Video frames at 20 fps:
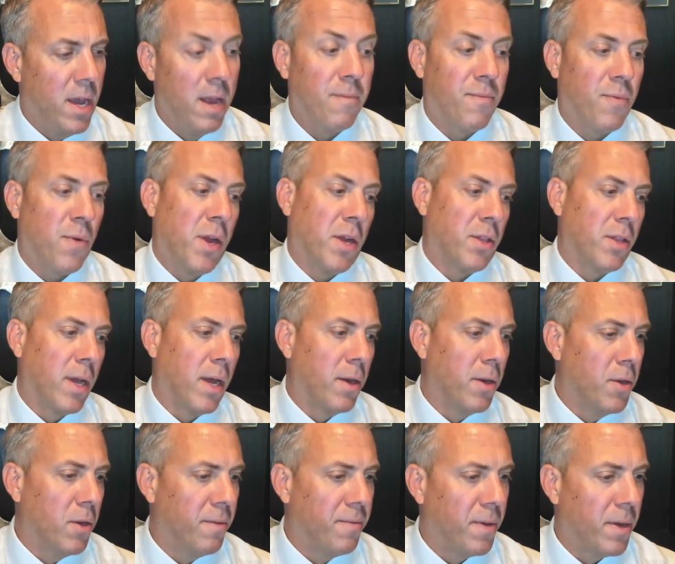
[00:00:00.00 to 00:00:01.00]
and frankly, I
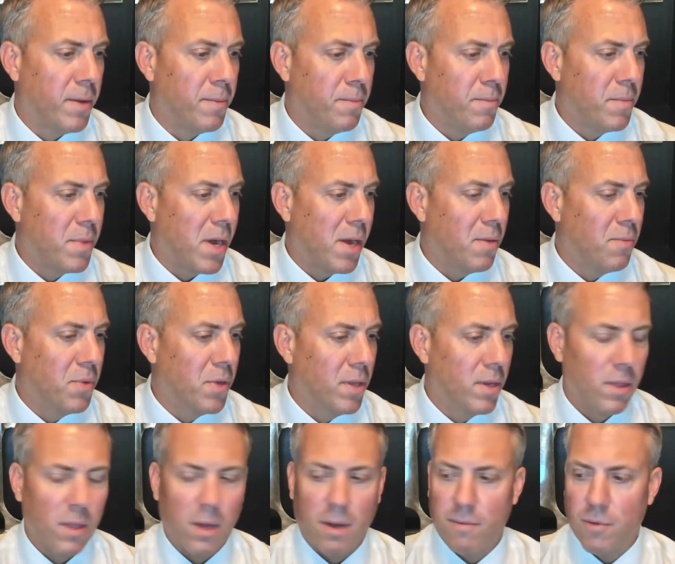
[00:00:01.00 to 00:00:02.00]
don't know if I, I
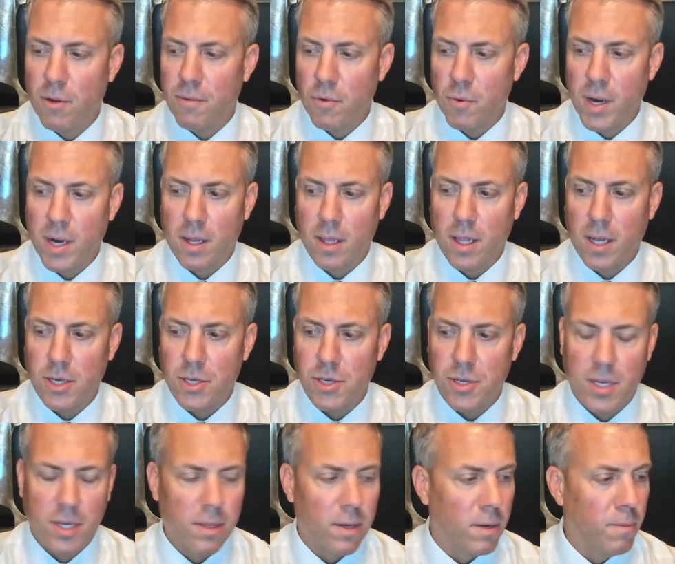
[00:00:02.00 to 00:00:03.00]
really love
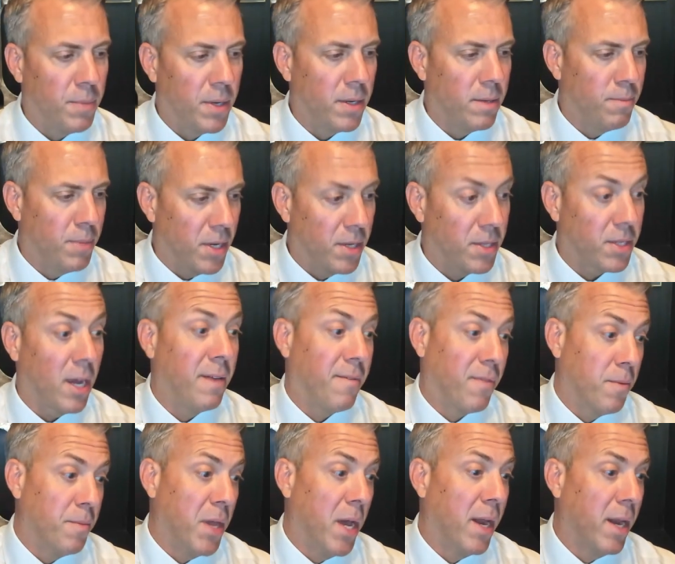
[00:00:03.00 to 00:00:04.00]
overregulation either. But but aside
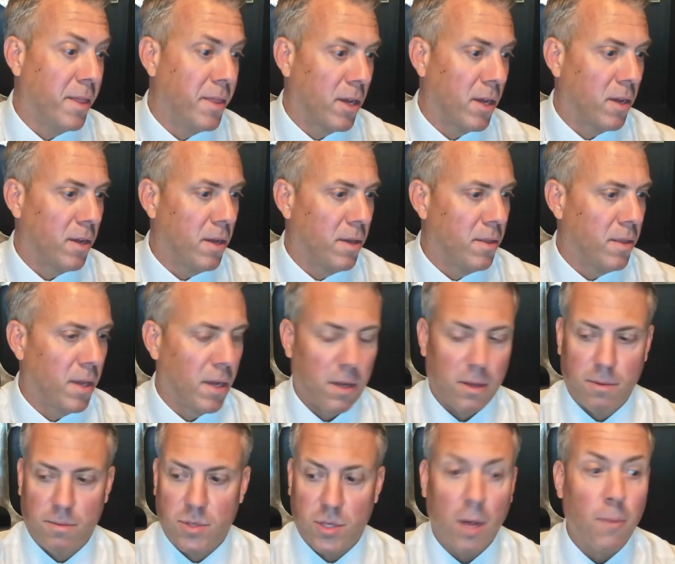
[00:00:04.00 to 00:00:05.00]
from that, I think I think
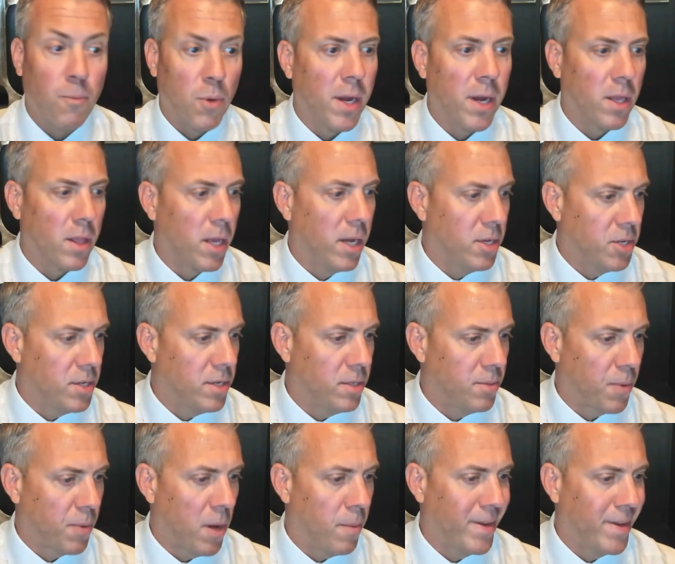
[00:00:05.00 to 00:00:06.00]
some regulation
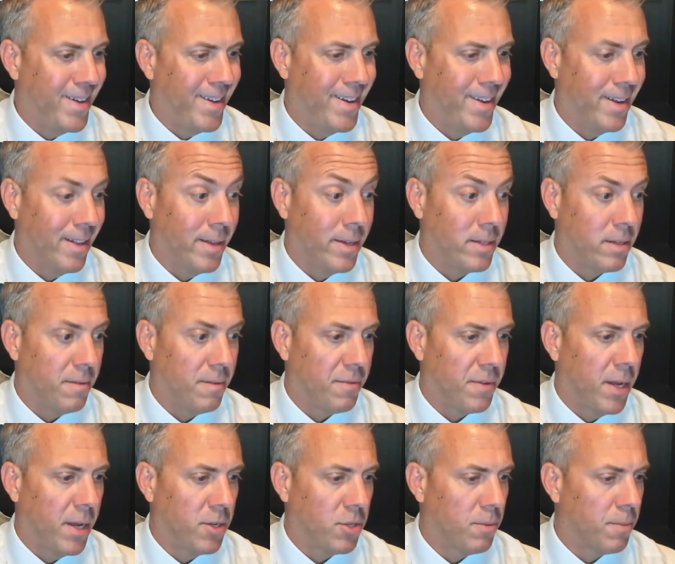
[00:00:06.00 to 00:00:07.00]
is probably needed at least in
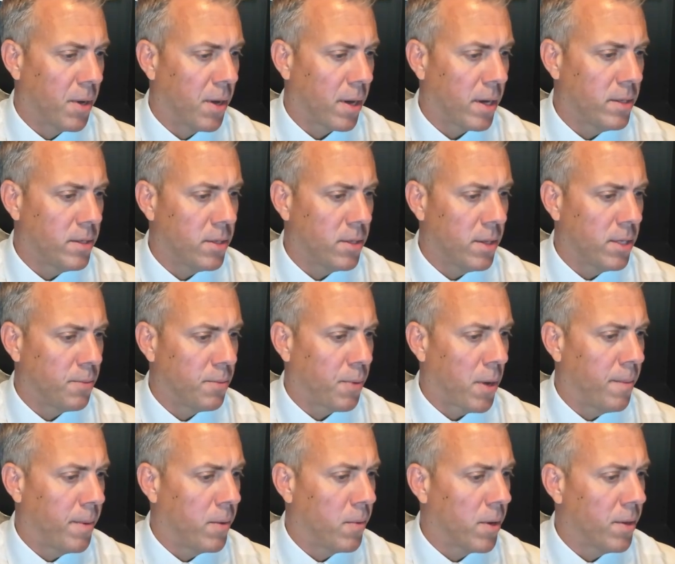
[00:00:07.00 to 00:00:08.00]
financial markets. So that's
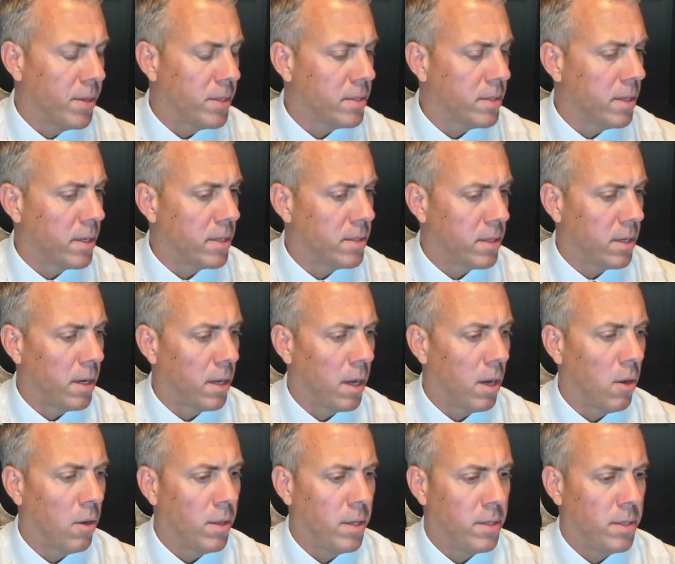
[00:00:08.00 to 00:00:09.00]
probably where this thing is going to
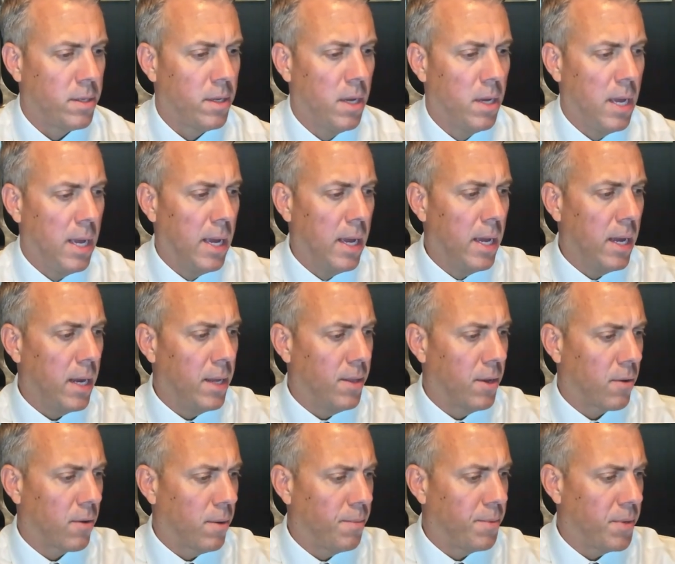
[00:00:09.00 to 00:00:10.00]
go, at least in
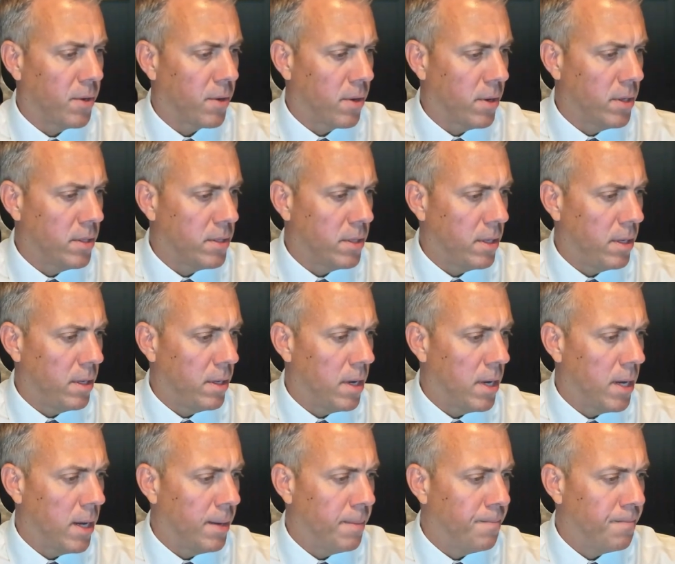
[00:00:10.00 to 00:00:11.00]
the cryptocurrency
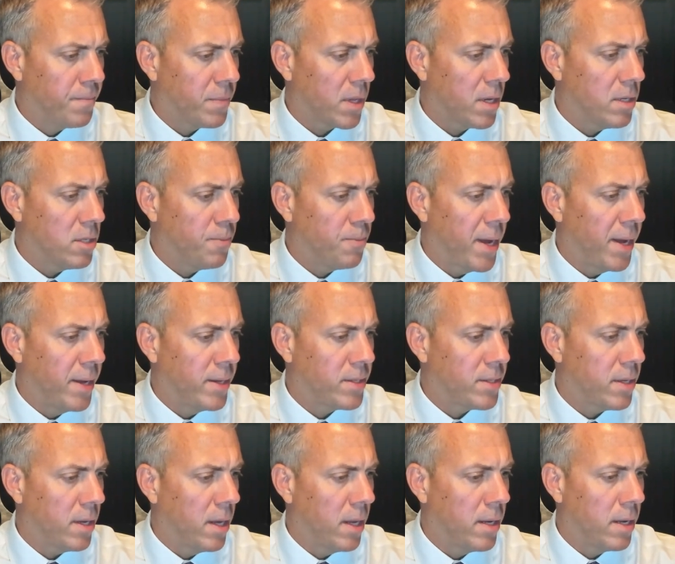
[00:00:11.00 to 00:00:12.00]
um,
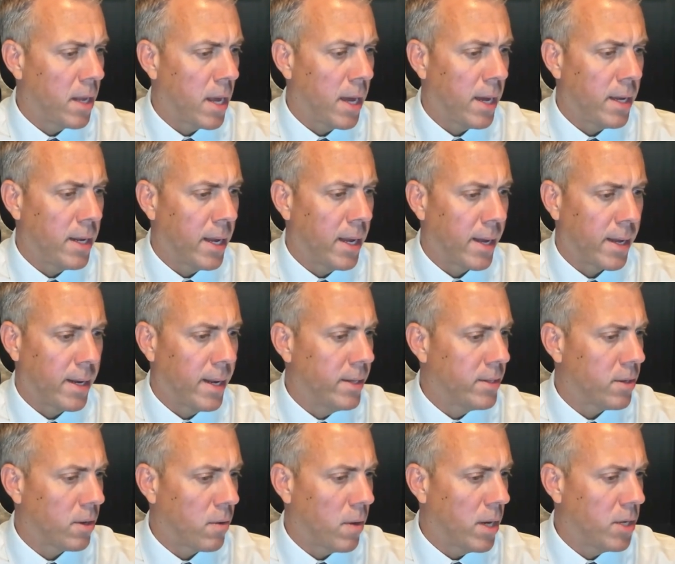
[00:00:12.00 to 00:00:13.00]
space. And uh, and I can
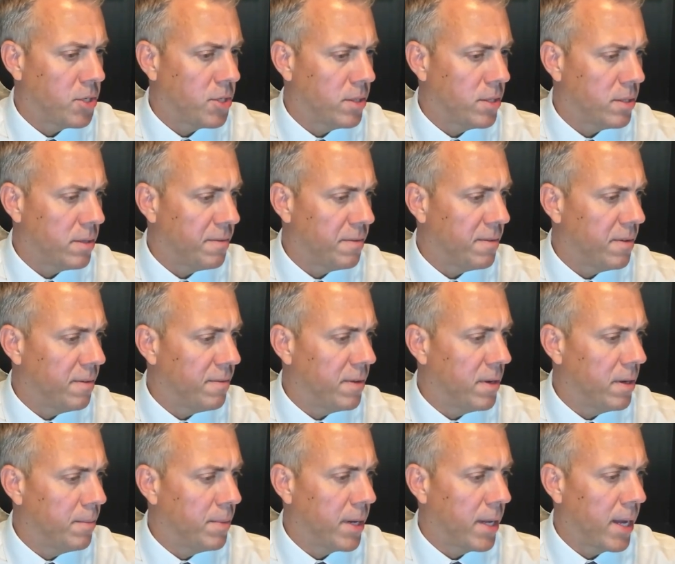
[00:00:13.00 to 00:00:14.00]
answer questions if, if
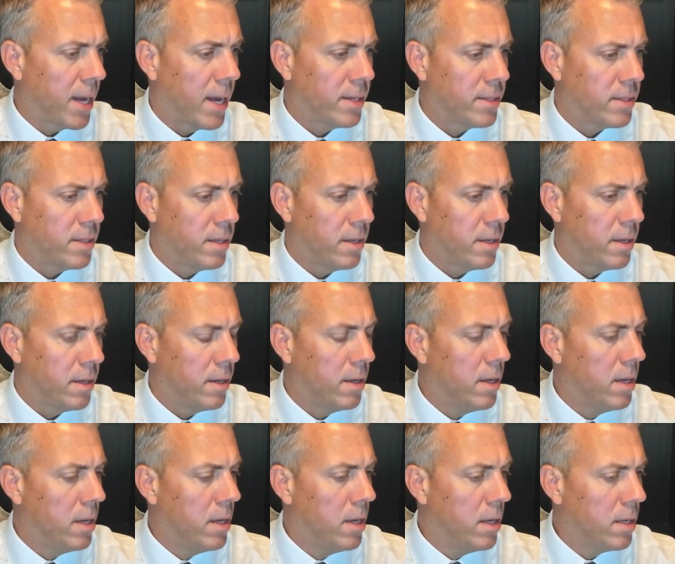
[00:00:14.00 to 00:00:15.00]
anybody has any to
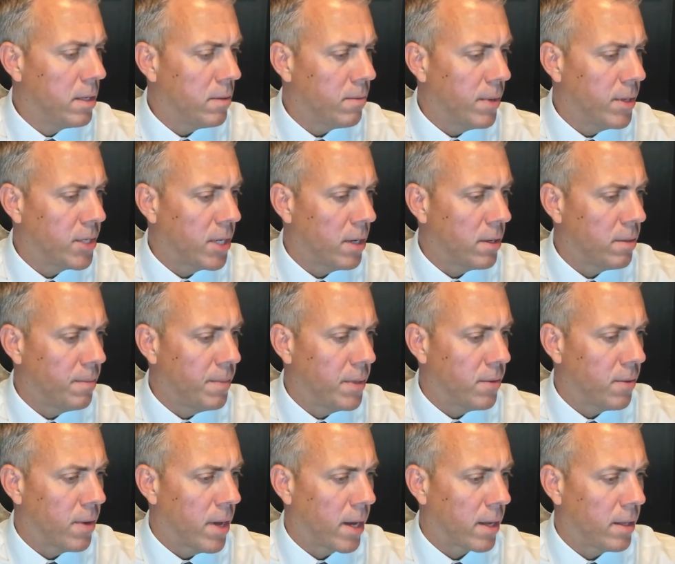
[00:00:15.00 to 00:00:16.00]
to reach out to me
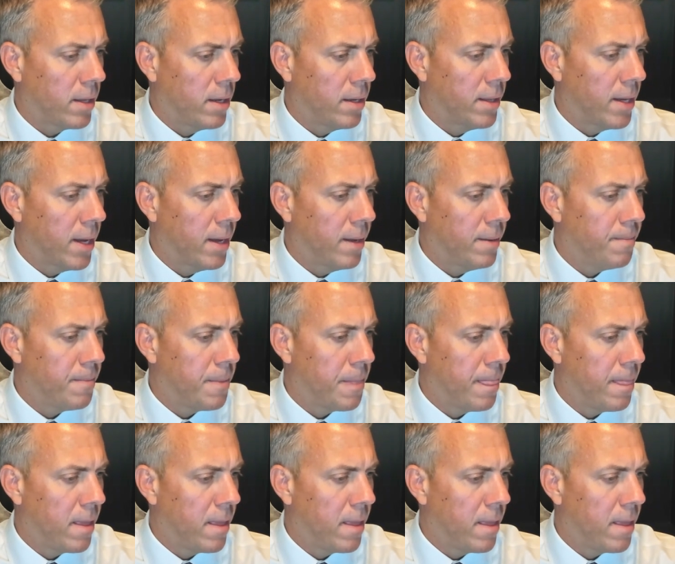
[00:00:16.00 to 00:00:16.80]
directly on that.